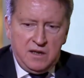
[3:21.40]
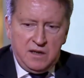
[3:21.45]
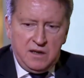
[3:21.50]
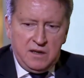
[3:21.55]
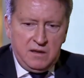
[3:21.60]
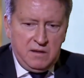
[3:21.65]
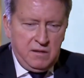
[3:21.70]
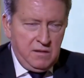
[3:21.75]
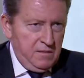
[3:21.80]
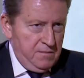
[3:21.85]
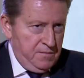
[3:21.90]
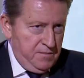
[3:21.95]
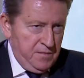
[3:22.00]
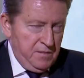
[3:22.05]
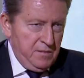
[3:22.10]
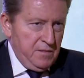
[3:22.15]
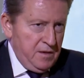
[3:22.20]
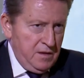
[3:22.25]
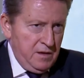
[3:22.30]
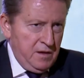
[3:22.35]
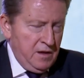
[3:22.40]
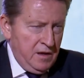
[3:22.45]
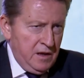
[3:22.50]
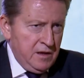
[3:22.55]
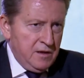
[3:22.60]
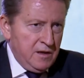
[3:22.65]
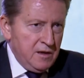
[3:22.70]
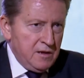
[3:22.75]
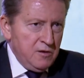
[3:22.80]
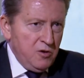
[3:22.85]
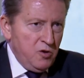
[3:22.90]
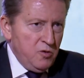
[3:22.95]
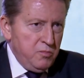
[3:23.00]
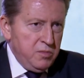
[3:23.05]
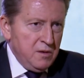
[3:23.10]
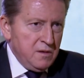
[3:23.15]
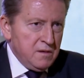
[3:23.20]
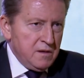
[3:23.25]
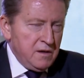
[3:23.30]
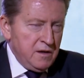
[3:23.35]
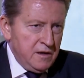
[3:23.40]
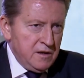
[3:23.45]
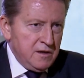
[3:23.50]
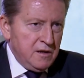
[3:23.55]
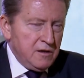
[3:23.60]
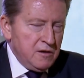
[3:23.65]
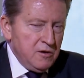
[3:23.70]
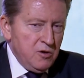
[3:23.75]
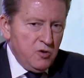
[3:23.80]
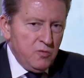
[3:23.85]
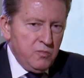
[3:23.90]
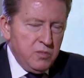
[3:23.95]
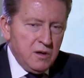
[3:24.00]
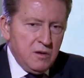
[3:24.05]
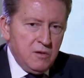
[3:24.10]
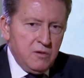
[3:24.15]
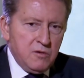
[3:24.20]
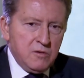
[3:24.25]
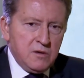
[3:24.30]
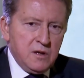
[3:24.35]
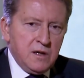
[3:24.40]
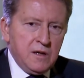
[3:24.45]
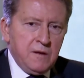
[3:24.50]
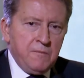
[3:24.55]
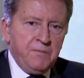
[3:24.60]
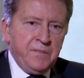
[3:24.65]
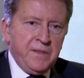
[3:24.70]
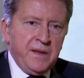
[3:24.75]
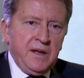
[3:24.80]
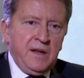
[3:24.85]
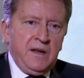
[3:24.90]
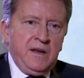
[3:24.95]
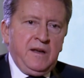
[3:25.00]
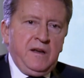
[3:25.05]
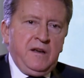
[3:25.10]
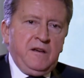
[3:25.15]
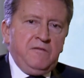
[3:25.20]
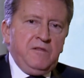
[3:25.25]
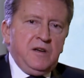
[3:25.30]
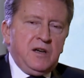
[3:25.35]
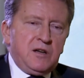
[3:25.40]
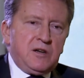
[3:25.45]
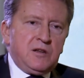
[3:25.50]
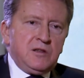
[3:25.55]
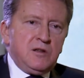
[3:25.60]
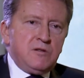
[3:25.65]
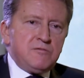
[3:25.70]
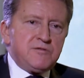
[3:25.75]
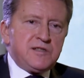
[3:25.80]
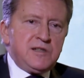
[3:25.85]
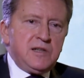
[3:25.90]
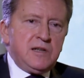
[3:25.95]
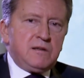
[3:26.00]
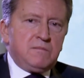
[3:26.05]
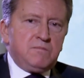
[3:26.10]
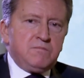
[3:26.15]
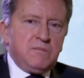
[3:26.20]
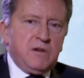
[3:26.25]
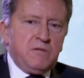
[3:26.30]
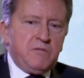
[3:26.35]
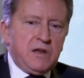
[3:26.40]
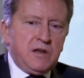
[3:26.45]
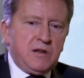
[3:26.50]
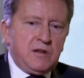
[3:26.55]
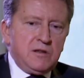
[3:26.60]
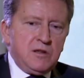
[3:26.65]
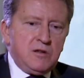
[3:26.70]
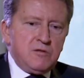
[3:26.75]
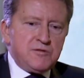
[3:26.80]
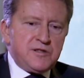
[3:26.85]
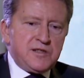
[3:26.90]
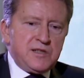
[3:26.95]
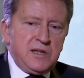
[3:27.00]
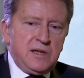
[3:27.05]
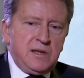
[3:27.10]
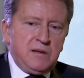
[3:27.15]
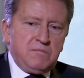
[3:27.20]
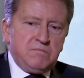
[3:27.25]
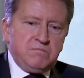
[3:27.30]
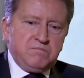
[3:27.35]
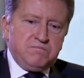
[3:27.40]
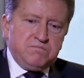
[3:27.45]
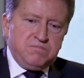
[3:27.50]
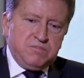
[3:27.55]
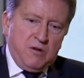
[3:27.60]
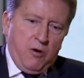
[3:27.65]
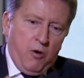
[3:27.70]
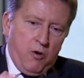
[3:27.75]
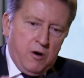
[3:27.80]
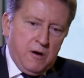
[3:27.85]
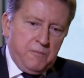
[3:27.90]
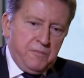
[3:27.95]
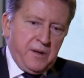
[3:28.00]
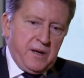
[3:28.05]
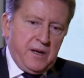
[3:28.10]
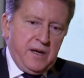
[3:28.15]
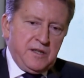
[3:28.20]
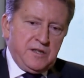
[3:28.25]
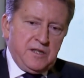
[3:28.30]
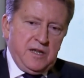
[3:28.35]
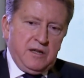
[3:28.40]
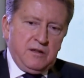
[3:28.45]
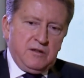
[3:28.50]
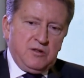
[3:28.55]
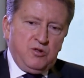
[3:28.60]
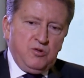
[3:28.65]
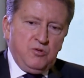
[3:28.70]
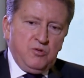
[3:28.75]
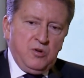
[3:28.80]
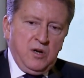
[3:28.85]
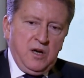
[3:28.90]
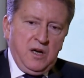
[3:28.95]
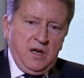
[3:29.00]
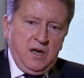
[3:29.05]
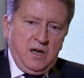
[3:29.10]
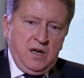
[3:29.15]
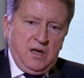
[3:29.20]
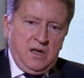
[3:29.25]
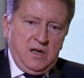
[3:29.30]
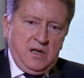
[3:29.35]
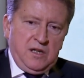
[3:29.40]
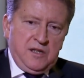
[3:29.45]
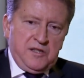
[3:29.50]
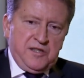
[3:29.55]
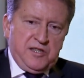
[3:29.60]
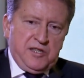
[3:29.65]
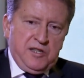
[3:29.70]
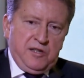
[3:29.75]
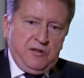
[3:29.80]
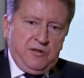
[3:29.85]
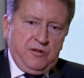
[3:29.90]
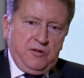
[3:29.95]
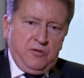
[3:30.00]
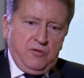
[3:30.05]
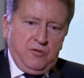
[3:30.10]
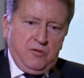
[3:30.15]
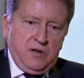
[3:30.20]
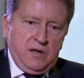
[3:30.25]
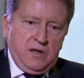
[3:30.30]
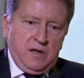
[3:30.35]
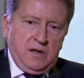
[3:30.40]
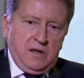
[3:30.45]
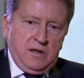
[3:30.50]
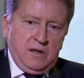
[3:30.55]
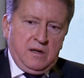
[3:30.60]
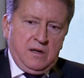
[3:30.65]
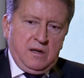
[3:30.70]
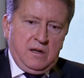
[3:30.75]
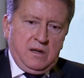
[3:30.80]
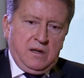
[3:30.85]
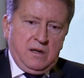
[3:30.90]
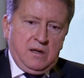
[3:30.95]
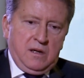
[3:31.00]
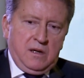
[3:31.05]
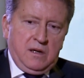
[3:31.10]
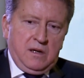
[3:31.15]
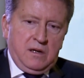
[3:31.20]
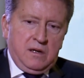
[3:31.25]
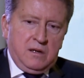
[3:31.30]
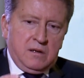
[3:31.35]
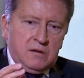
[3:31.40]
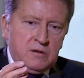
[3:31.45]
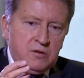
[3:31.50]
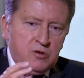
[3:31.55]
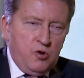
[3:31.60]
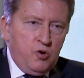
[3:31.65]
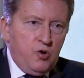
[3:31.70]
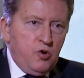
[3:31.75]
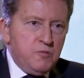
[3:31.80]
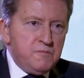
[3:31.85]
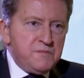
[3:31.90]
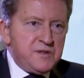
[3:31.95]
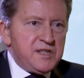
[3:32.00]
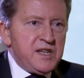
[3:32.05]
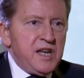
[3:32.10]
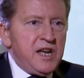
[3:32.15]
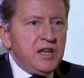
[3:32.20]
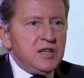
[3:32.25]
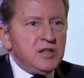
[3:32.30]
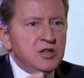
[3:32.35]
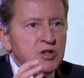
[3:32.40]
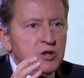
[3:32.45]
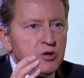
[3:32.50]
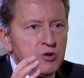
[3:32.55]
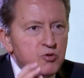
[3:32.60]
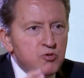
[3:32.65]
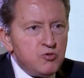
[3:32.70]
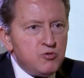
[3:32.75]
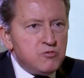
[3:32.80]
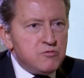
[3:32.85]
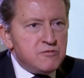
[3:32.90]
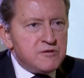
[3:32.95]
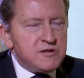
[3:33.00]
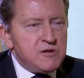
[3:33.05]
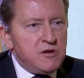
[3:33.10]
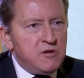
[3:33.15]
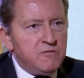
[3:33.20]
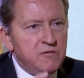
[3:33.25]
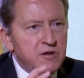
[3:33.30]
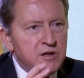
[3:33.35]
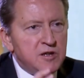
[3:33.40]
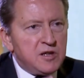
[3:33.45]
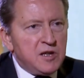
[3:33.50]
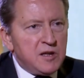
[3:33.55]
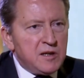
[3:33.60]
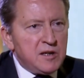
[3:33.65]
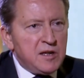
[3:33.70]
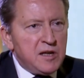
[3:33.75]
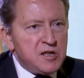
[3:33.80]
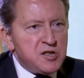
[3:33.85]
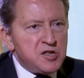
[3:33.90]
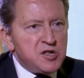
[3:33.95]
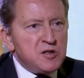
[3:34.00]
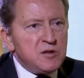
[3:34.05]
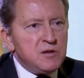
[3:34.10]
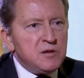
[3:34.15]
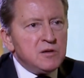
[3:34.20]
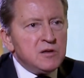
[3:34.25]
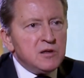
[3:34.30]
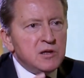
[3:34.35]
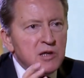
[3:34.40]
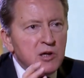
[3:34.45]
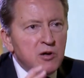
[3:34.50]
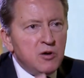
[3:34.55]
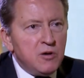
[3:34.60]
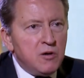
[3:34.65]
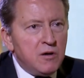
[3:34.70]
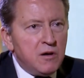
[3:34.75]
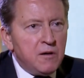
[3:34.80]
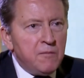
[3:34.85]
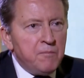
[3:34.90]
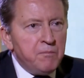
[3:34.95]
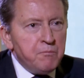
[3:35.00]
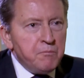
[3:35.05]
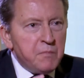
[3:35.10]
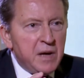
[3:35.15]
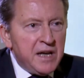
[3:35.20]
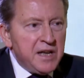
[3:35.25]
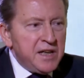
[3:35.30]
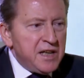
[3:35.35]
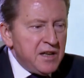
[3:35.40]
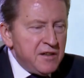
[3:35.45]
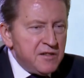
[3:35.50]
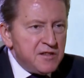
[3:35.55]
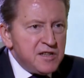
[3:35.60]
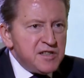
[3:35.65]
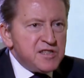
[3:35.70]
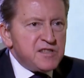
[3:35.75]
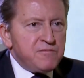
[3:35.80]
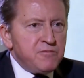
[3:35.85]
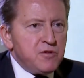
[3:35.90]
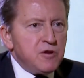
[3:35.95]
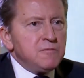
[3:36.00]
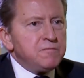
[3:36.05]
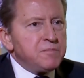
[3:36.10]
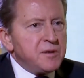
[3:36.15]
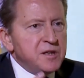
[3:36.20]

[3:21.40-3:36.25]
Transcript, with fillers: uh, in the global in the global order. We are closely we are closely cooperating to secure norms and rules of international law, making this world